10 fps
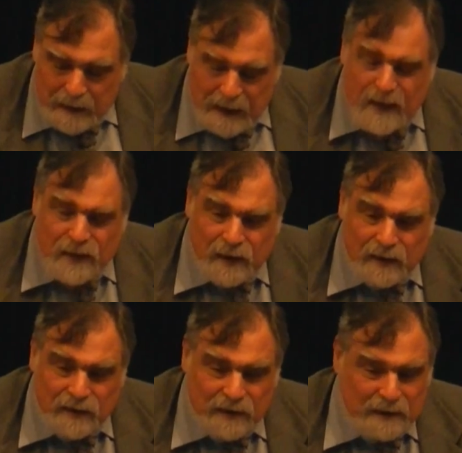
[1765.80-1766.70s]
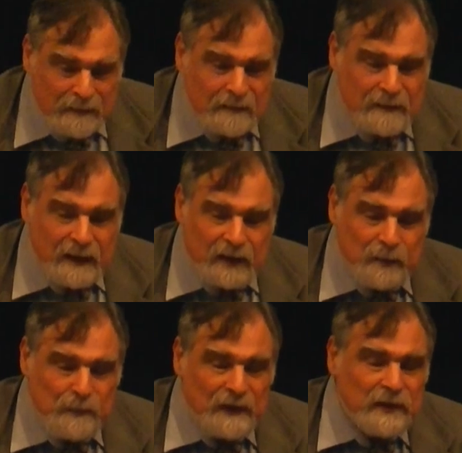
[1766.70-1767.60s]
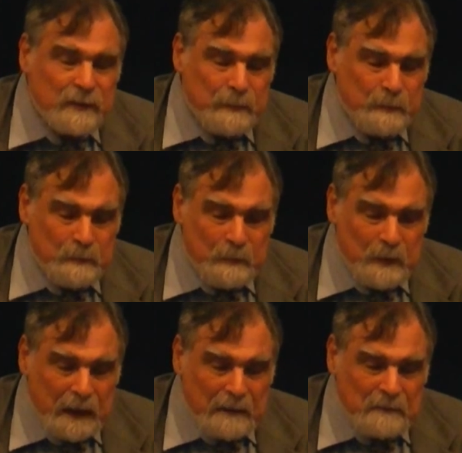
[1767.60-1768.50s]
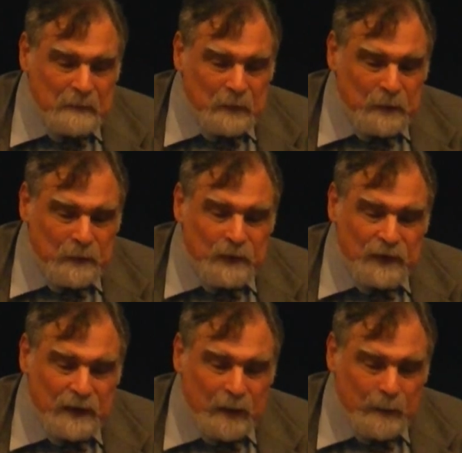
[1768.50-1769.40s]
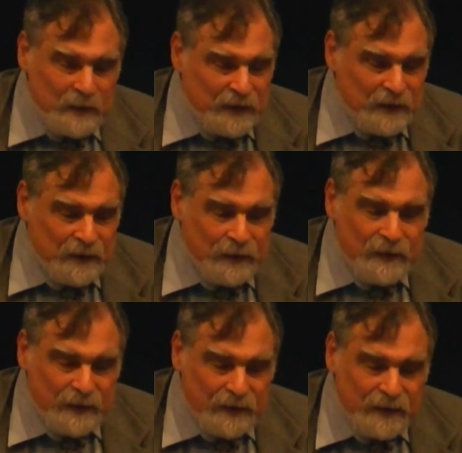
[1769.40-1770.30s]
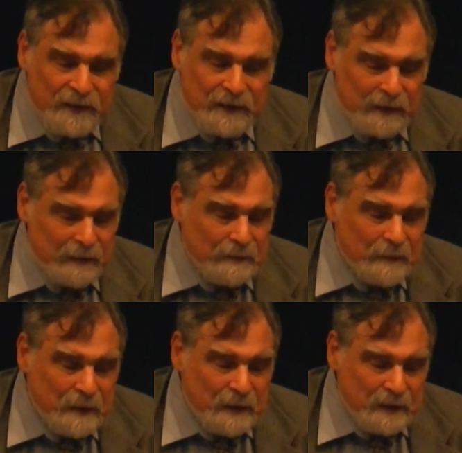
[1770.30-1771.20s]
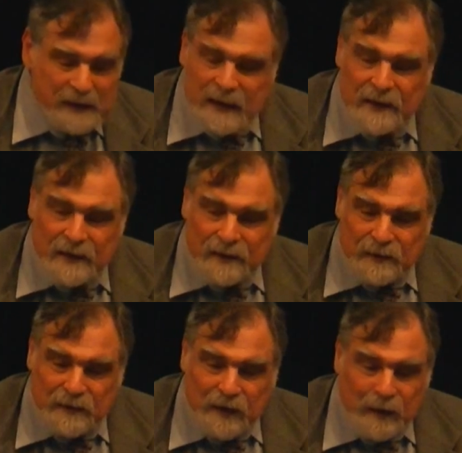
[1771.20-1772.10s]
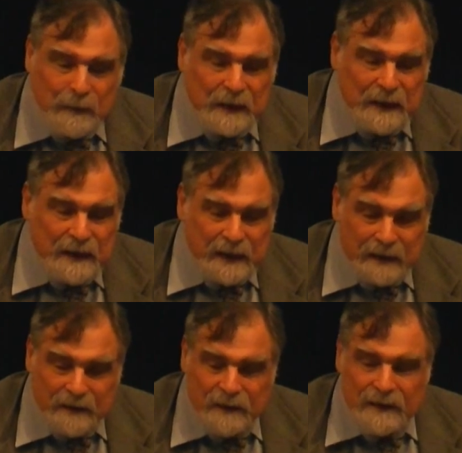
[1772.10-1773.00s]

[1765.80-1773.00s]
ethos expressed through St. Alban St. Sergius is an ethos of harmony, and